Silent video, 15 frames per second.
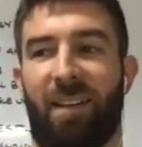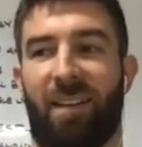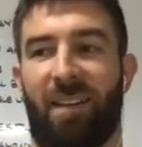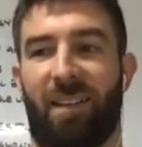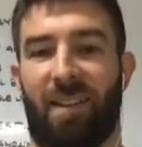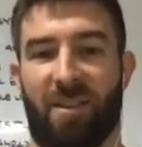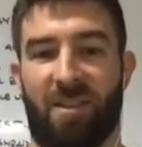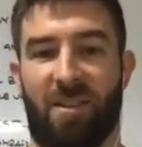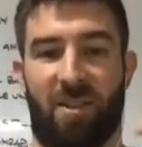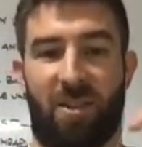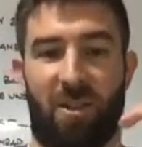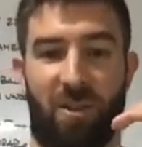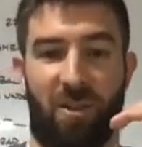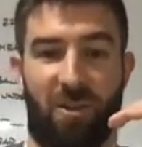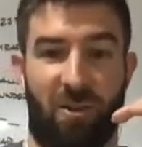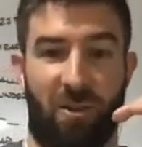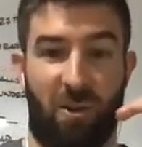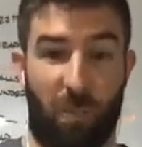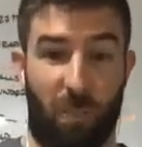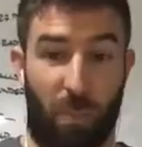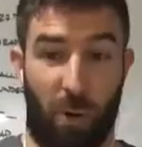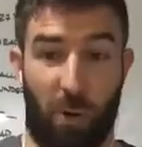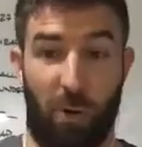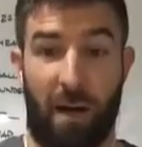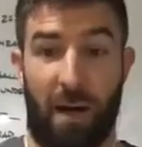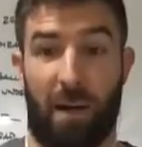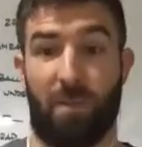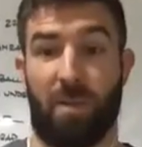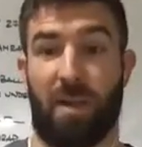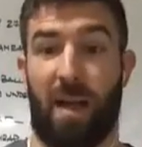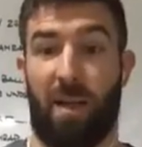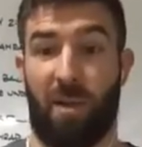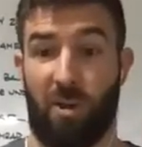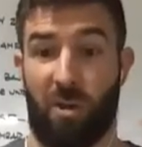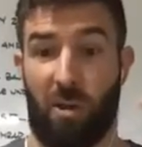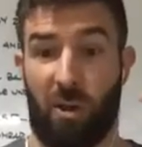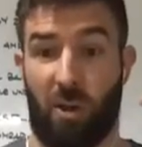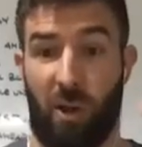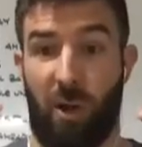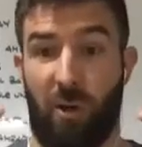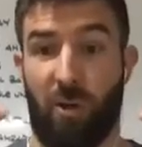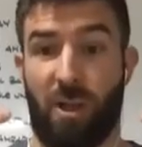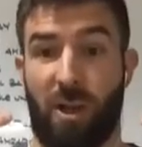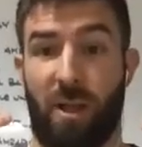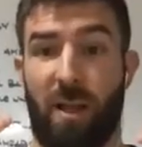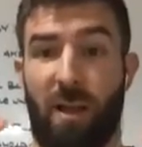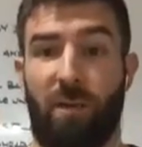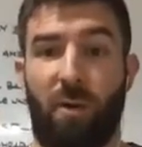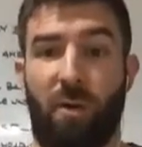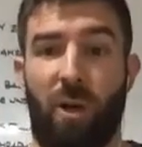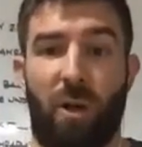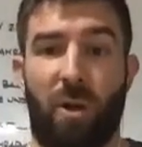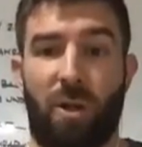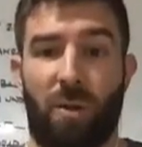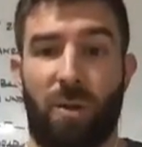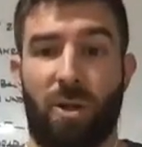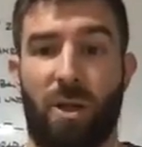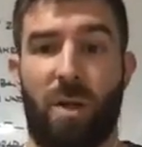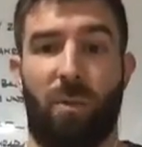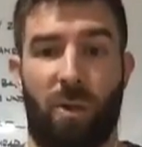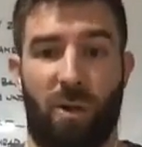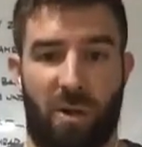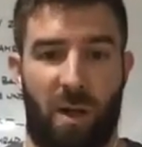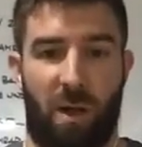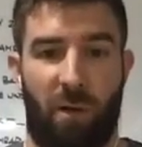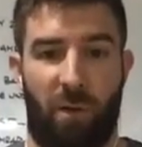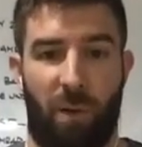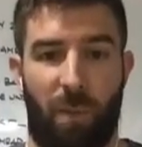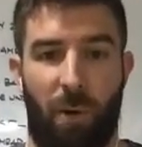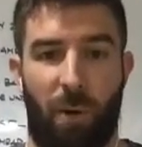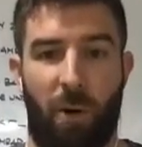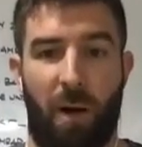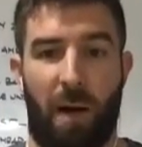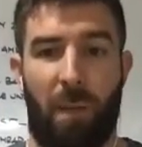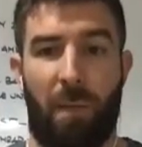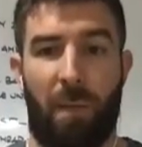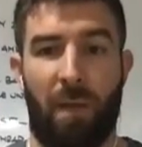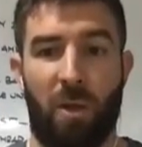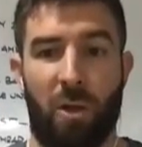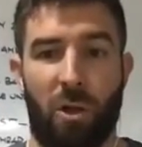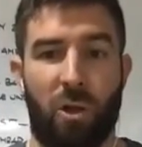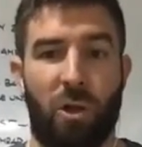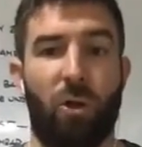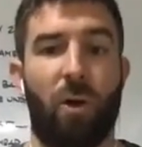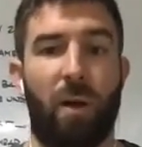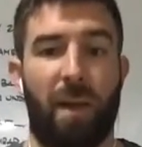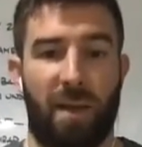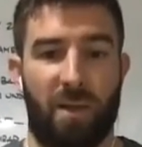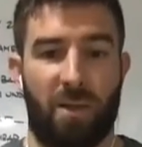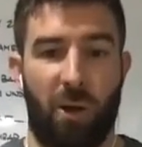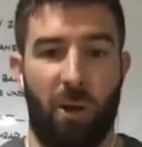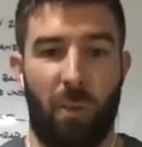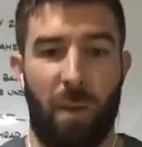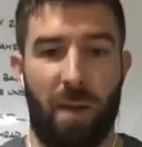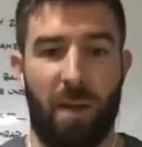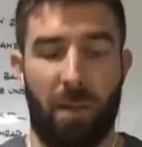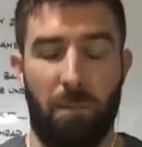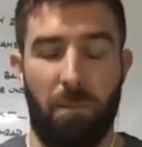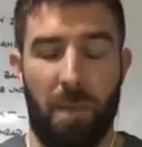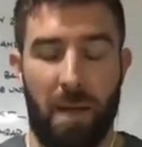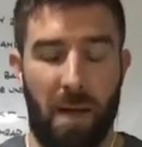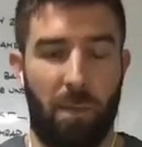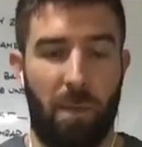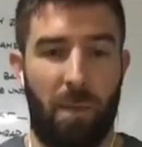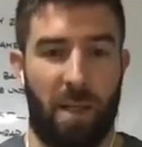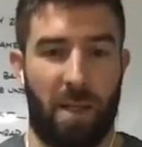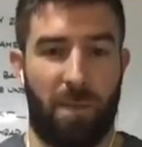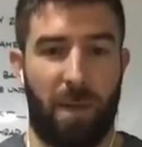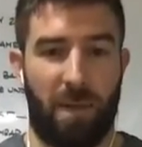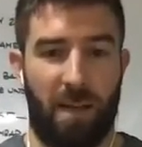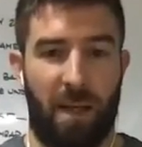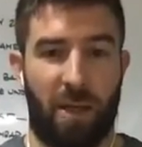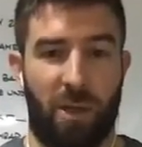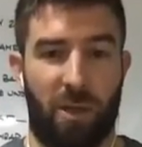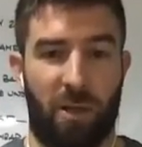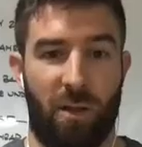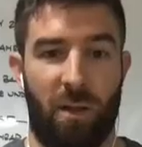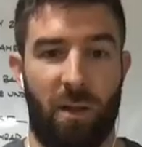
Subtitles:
there's good programs and there's good coaching. And if you go to a gym or you sign up for a program, surely that's got to be the minimum expectation.